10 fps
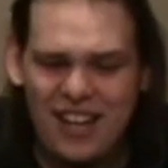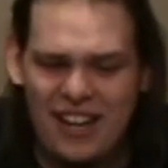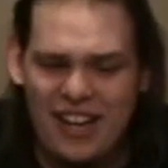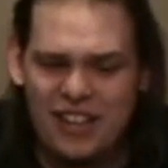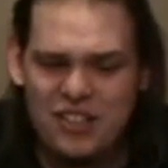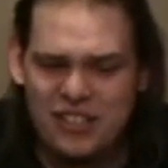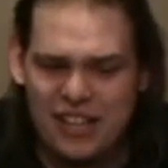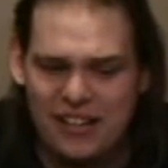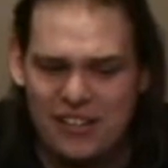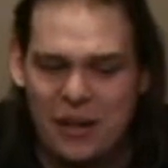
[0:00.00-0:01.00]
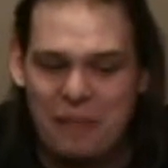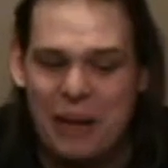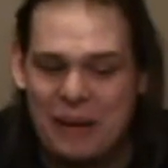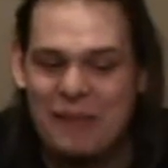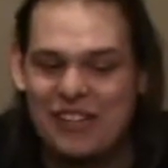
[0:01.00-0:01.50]
It actually tastes like
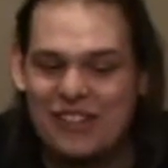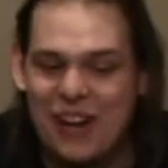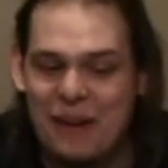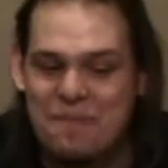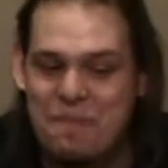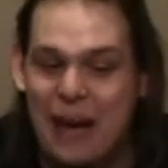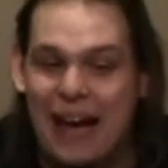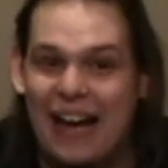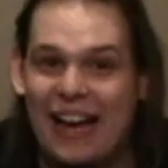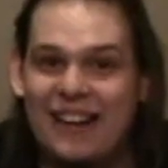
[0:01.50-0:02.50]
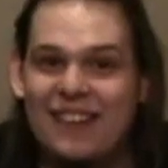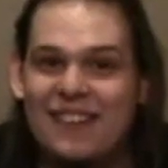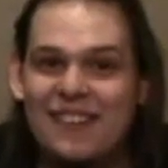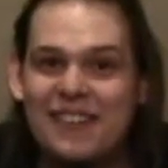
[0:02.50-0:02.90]
maybe it's gone bad.